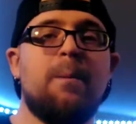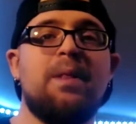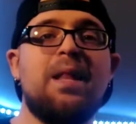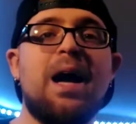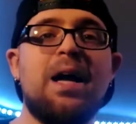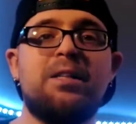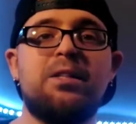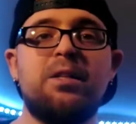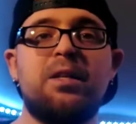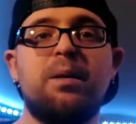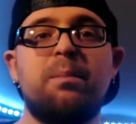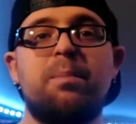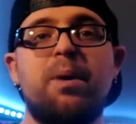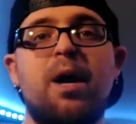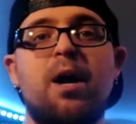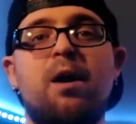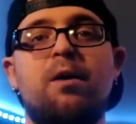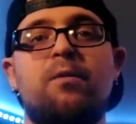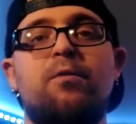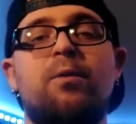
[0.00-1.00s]
Not to
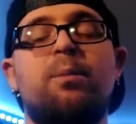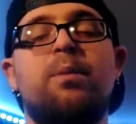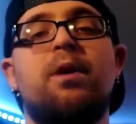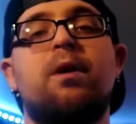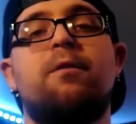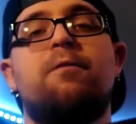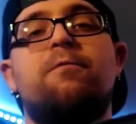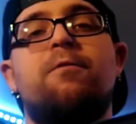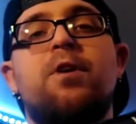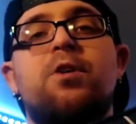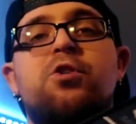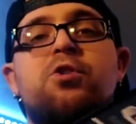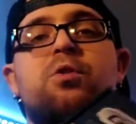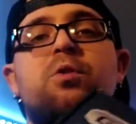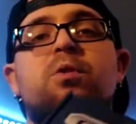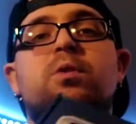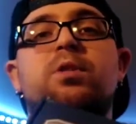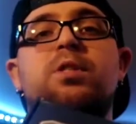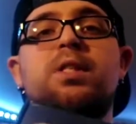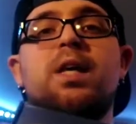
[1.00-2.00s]
compare it from the
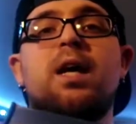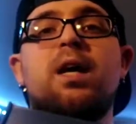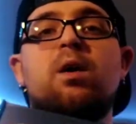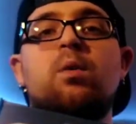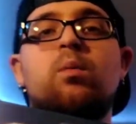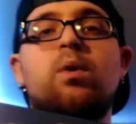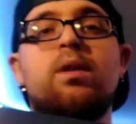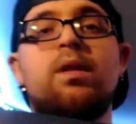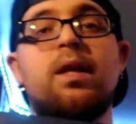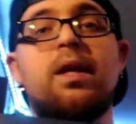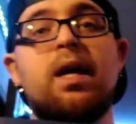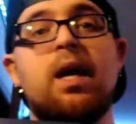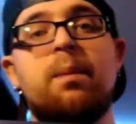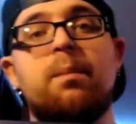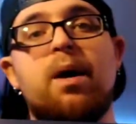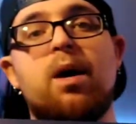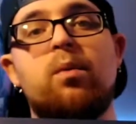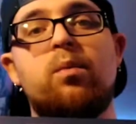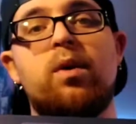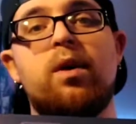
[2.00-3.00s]
official Sega one they came
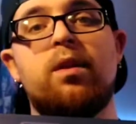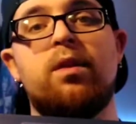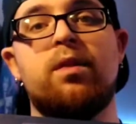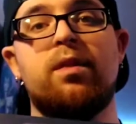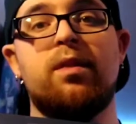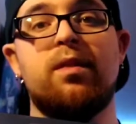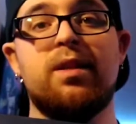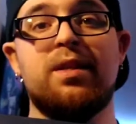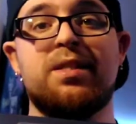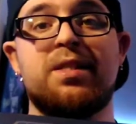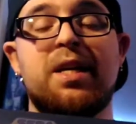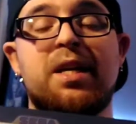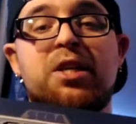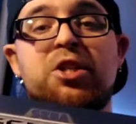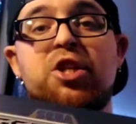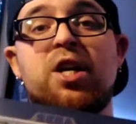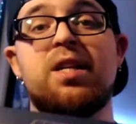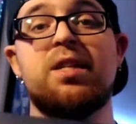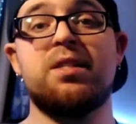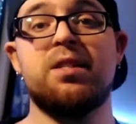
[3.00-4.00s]
out with, the Sega
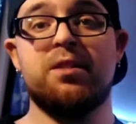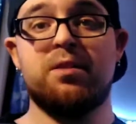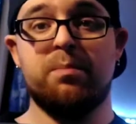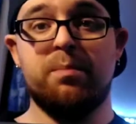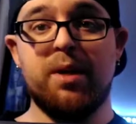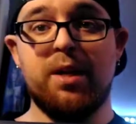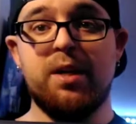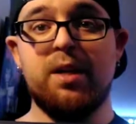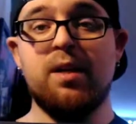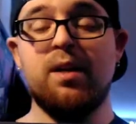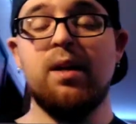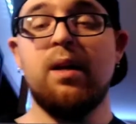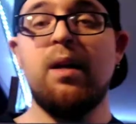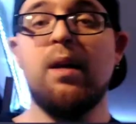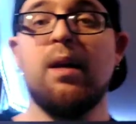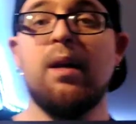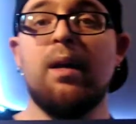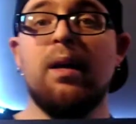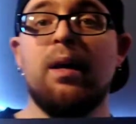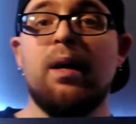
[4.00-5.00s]
Genesis Mini.
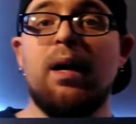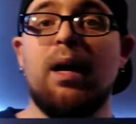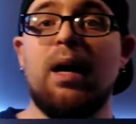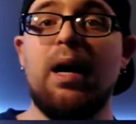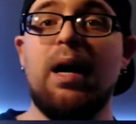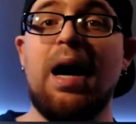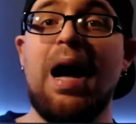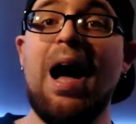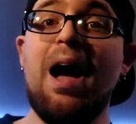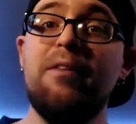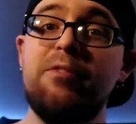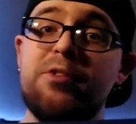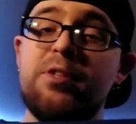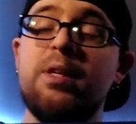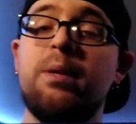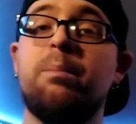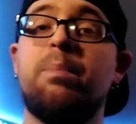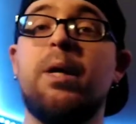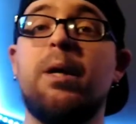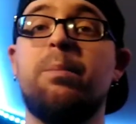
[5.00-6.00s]
I've
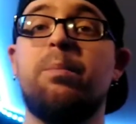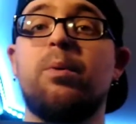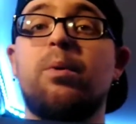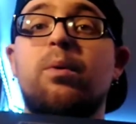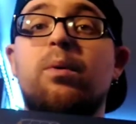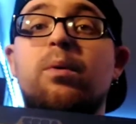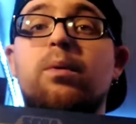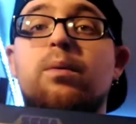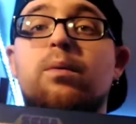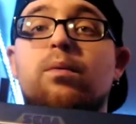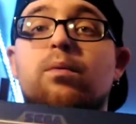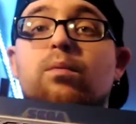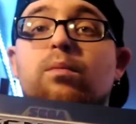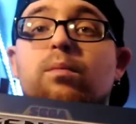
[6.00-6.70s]
seen people